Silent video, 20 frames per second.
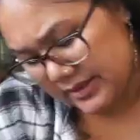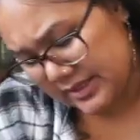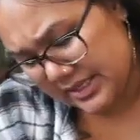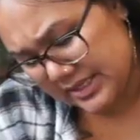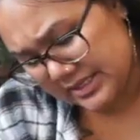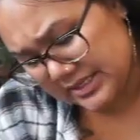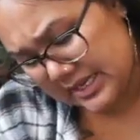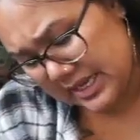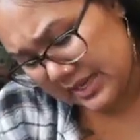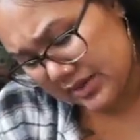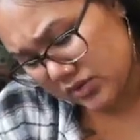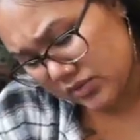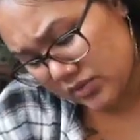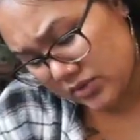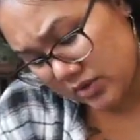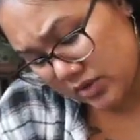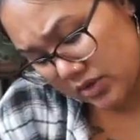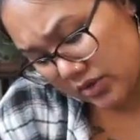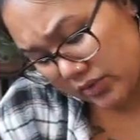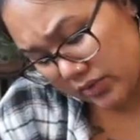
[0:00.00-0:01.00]
This, I
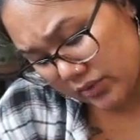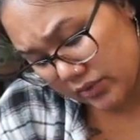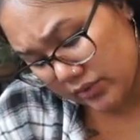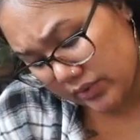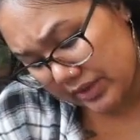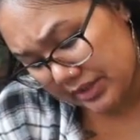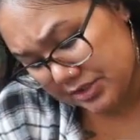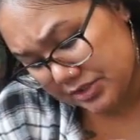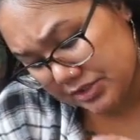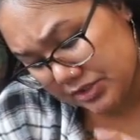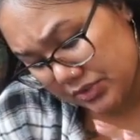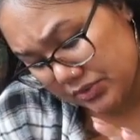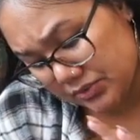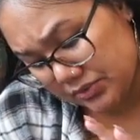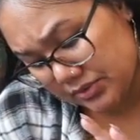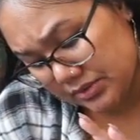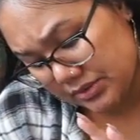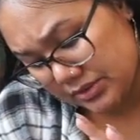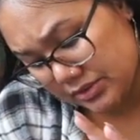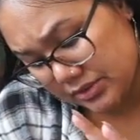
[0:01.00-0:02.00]
don't know. I
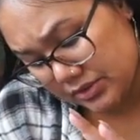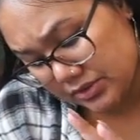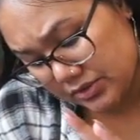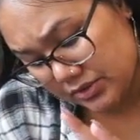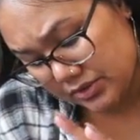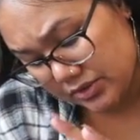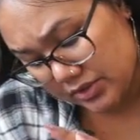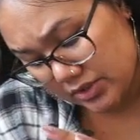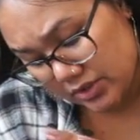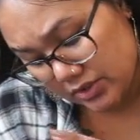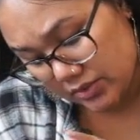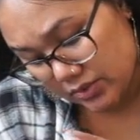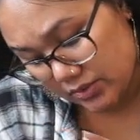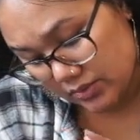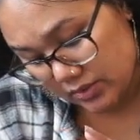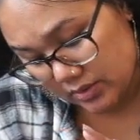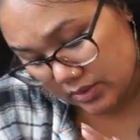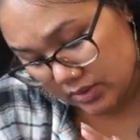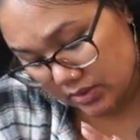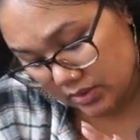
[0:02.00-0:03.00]
don't
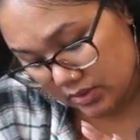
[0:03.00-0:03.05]
know.